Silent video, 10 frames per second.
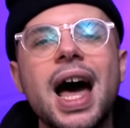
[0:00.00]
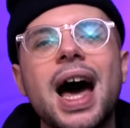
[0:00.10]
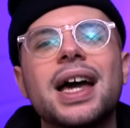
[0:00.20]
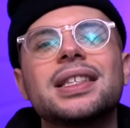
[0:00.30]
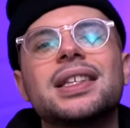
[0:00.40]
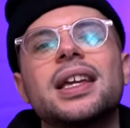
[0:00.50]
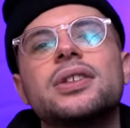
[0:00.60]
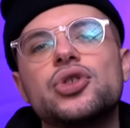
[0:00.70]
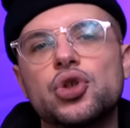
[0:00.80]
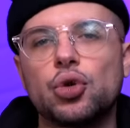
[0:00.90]
I
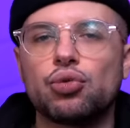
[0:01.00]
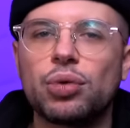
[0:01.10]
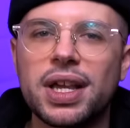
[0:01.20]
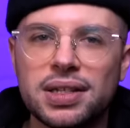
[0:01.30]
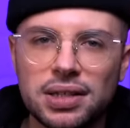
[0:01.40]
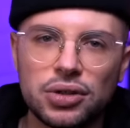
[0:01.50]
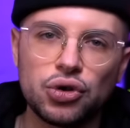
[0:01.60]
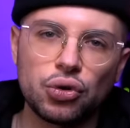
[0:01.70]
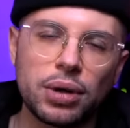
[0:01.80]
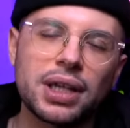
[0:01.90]
tend to rest
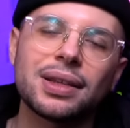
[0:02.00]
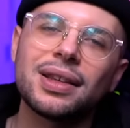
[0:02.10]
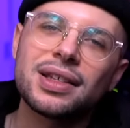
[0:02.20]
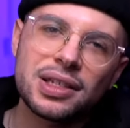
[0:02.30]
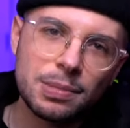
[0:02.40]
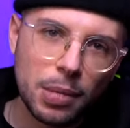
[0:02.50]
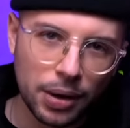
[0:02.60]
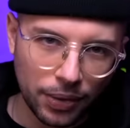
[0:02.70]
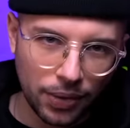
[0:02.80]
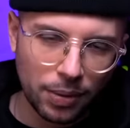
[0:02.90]
during this
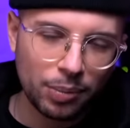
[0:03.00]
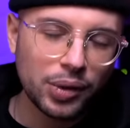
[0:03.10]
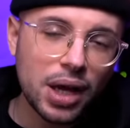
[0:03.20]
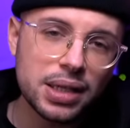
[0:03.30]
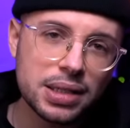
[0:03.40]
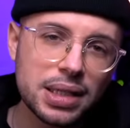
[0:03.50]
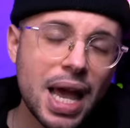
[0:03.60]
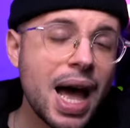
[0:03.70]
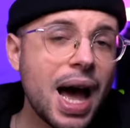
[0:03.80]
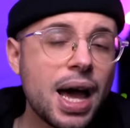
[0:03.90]
month. Plus,
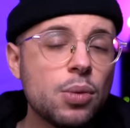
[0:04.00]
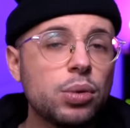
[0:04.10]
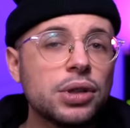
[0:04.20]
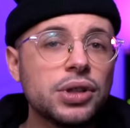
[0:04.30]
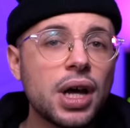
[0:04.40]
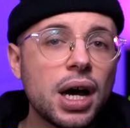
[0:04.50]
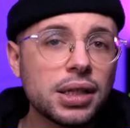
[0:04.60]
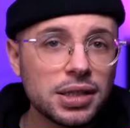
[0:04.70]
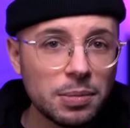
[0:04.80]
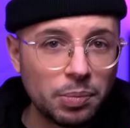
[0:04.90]
I will
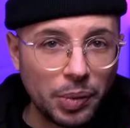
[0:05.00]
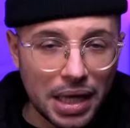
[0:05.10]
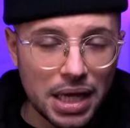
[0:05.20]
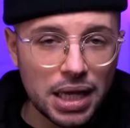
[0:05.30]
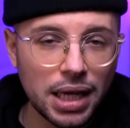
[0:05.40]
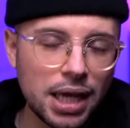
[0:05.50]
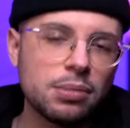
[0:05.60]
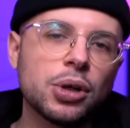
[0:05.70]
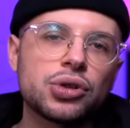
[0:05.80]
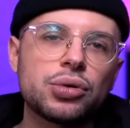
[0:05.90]
not be in
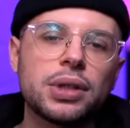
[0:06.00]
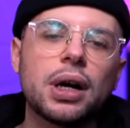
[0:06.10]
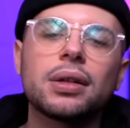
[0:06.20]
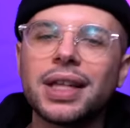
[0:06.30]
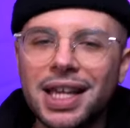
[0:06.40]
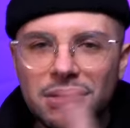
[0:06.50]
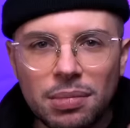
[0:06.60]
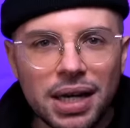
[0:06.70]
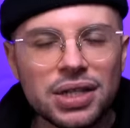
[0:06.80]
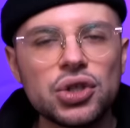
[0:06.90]
Montreal in
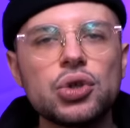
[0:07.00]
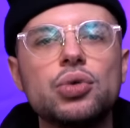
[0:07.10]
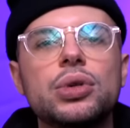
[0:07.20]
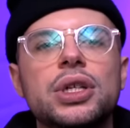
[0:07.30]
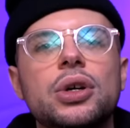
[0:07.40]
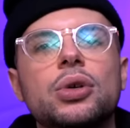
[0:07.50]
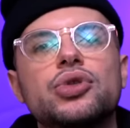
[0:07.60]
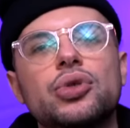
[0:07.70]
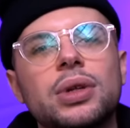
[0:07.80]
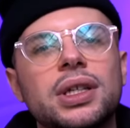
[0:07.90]
my studio
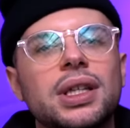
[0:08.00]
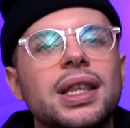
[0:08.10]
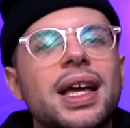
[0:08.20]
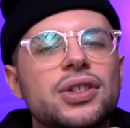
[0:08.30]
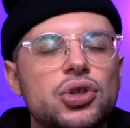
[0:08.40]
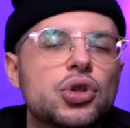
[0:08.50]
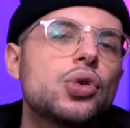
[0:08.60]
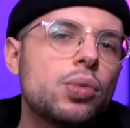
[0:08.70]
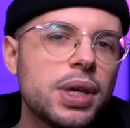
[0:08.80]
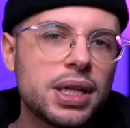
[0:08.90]
during the last
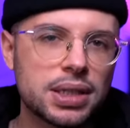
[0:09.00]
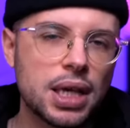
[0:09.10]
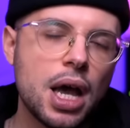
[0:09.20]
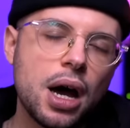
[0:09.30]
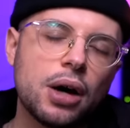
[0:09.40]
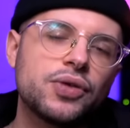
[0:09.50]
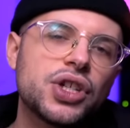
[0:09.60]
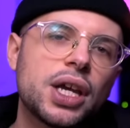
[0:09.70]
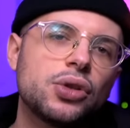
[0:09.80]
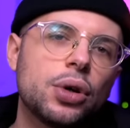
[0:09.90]
2 weeks of
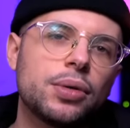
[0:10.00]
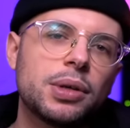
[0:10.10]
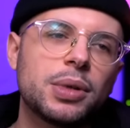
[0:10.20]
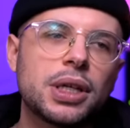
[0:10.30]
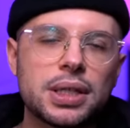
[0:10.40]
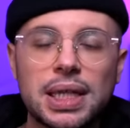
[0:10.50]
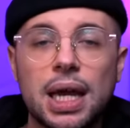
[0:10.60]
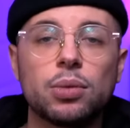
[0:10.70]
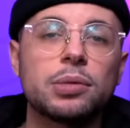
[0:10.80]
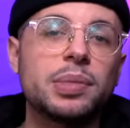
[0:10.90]
January because
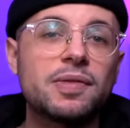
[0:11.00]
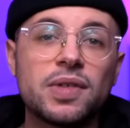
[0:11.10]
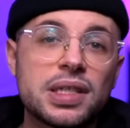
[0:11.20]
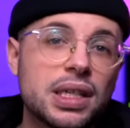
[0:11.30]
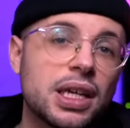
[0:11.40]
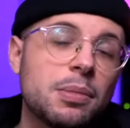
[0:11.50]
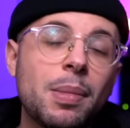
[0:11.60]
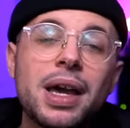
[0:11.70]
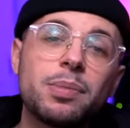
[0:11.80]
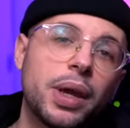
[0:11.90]
I will be visiting
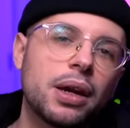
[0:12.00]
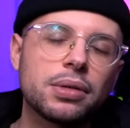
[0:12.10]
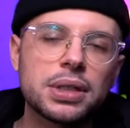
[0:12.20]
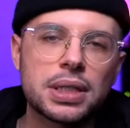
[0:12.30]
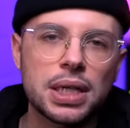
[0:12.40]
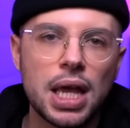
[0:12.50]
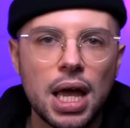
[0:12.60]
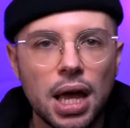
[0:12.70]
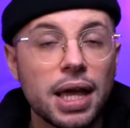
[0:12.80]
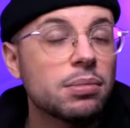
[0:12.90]
my parents
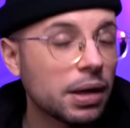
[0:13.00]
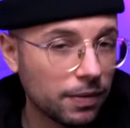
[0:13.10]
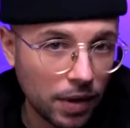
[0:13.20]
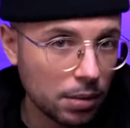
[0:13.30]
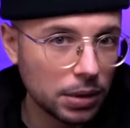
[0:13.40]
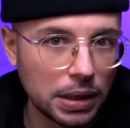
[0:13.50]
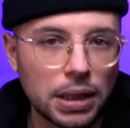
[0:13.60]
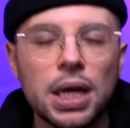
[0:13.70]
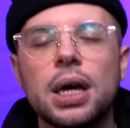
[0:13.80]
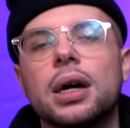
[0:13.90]
and my family